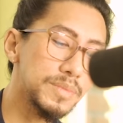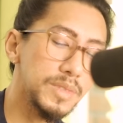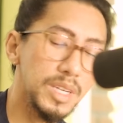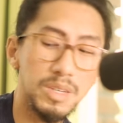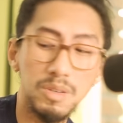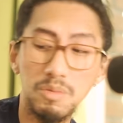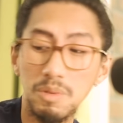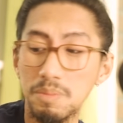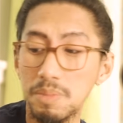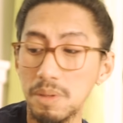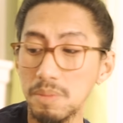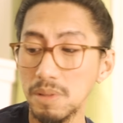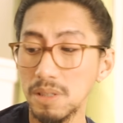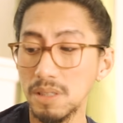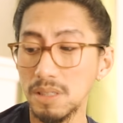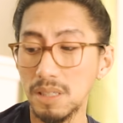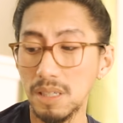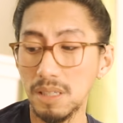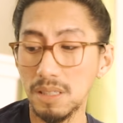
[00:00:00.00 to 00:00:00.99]
I don't know why people
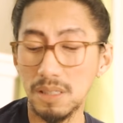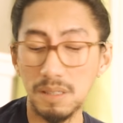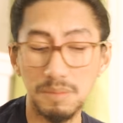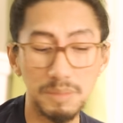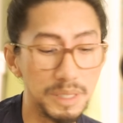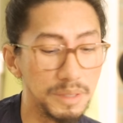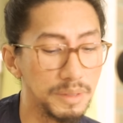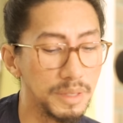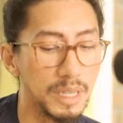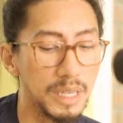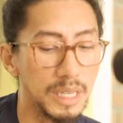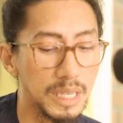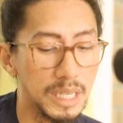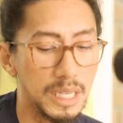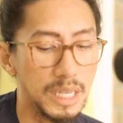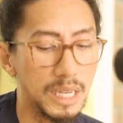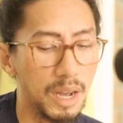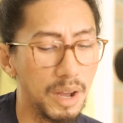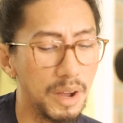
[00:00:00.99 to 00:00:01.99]
are texting me.
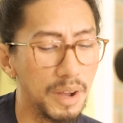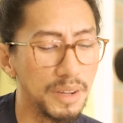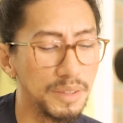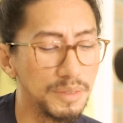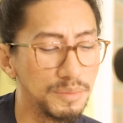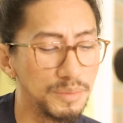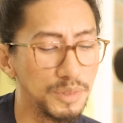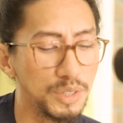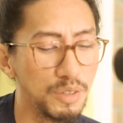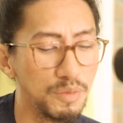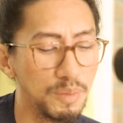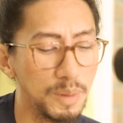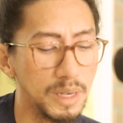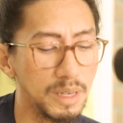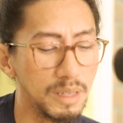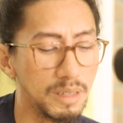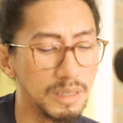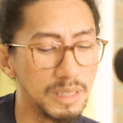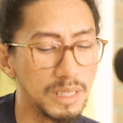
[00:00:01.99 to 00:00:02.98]
Okay. Two of
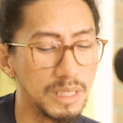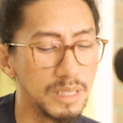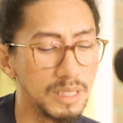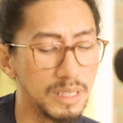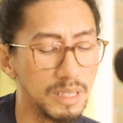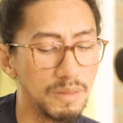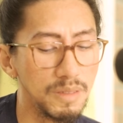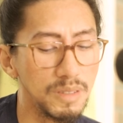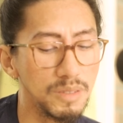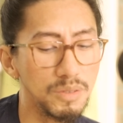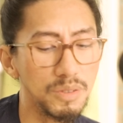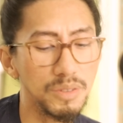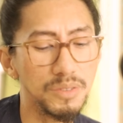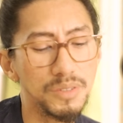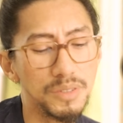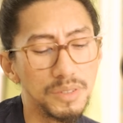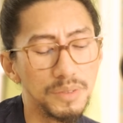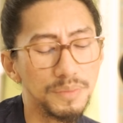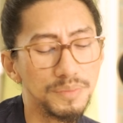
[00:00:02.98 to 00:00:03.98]
Pentacles and a Seven of
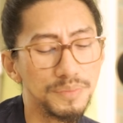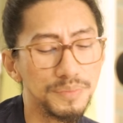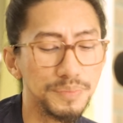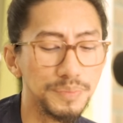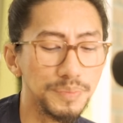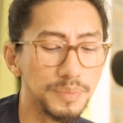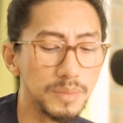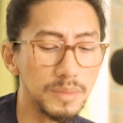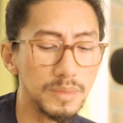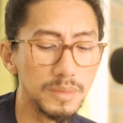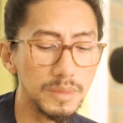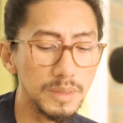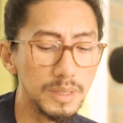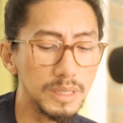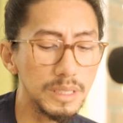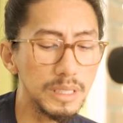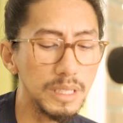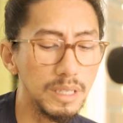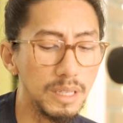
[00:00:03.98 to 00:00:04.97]
Swords.
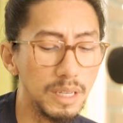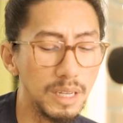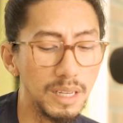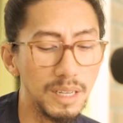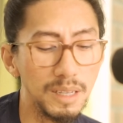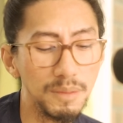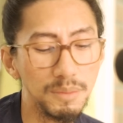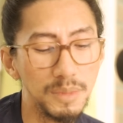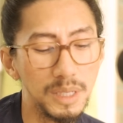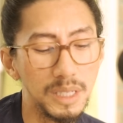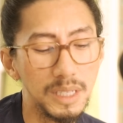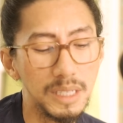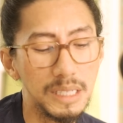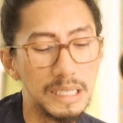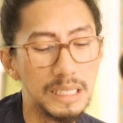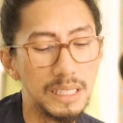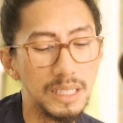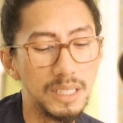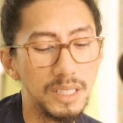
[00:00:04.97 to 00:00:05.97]
Um,
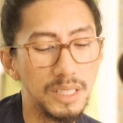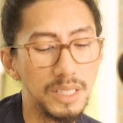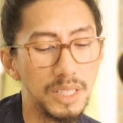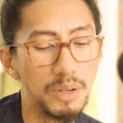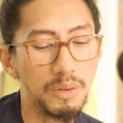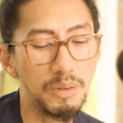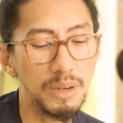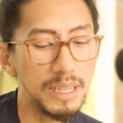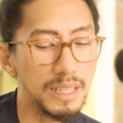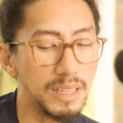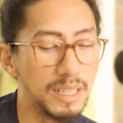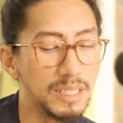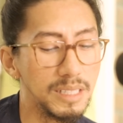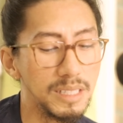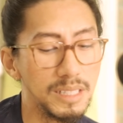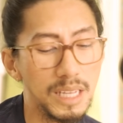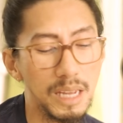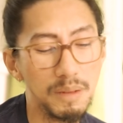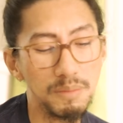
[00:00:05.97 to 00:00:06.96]
you know, like this
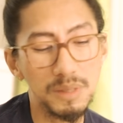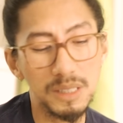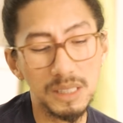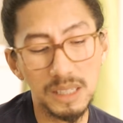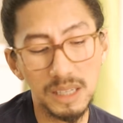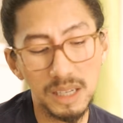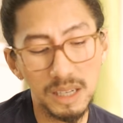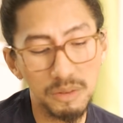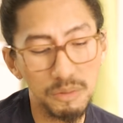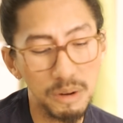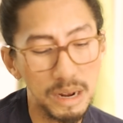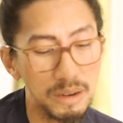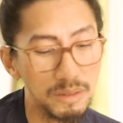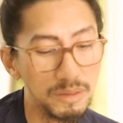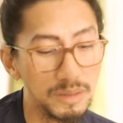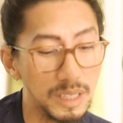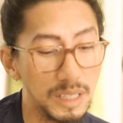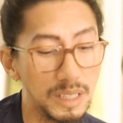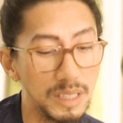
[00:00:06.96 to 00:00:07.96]
is them sneaking
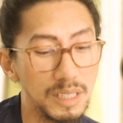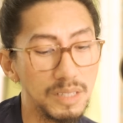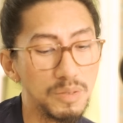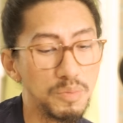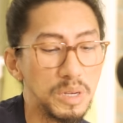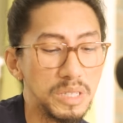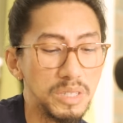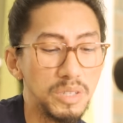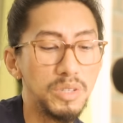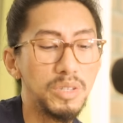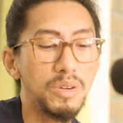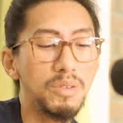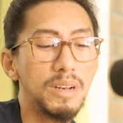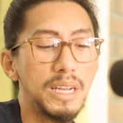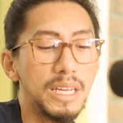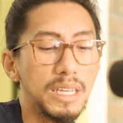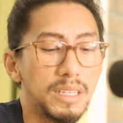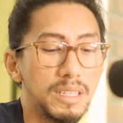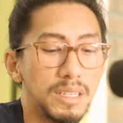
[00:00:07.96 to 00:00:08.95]
around, and this is what you
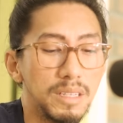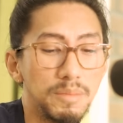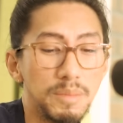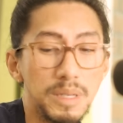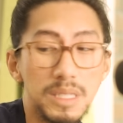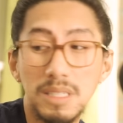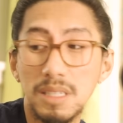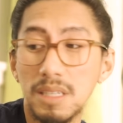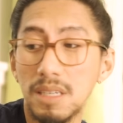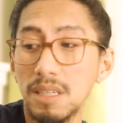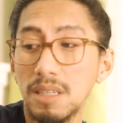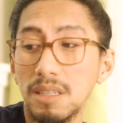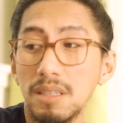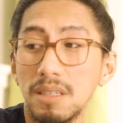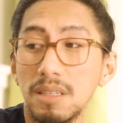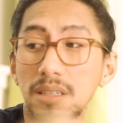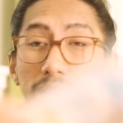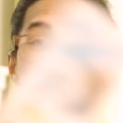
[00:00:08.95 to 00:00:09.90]
don't like, basically.